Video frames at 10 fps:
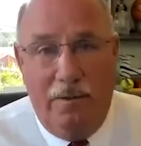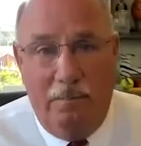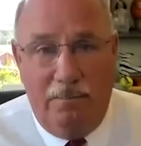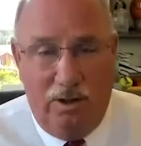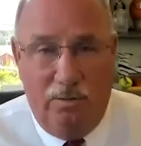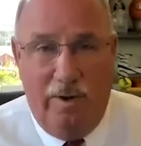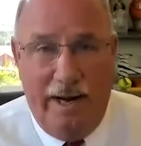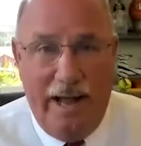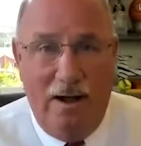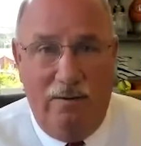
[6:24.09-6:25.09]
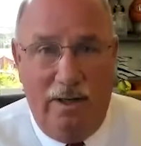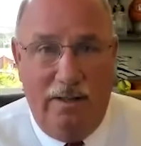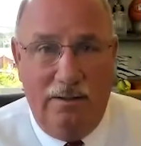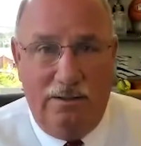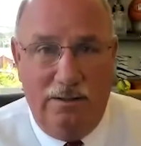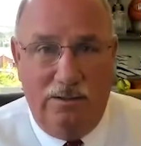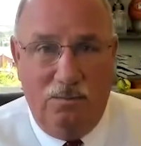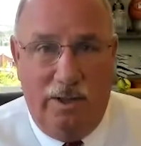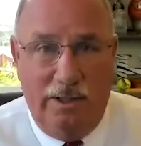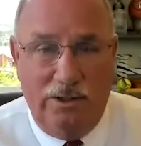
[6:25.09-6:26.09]
But the reality of the
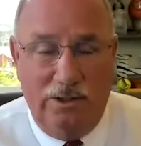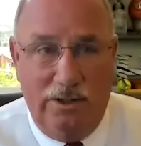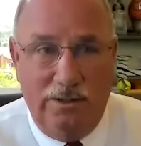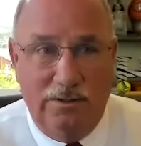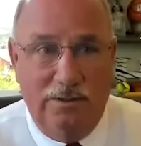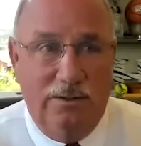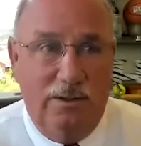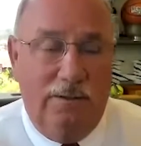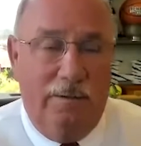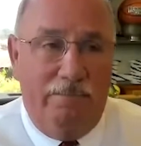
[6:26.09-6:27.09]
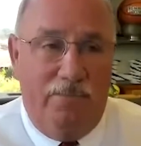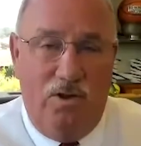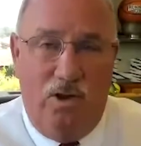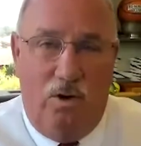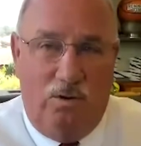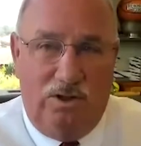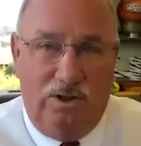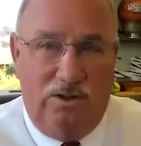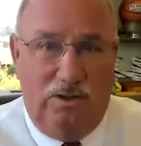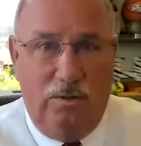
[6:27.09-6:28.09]
situation is, you know,
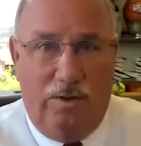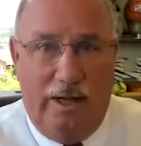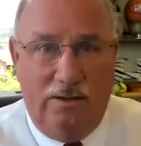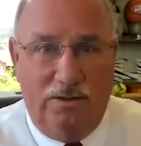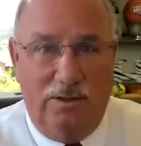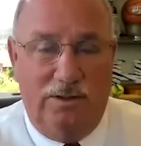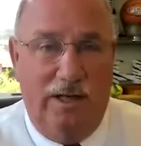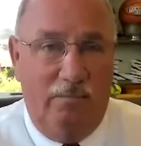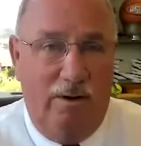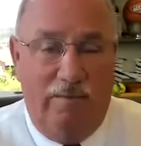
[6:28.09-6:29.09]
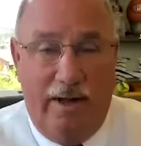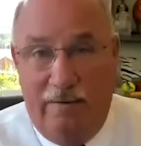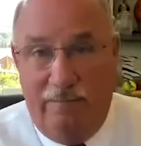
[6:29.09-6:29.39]
since 2010, we've had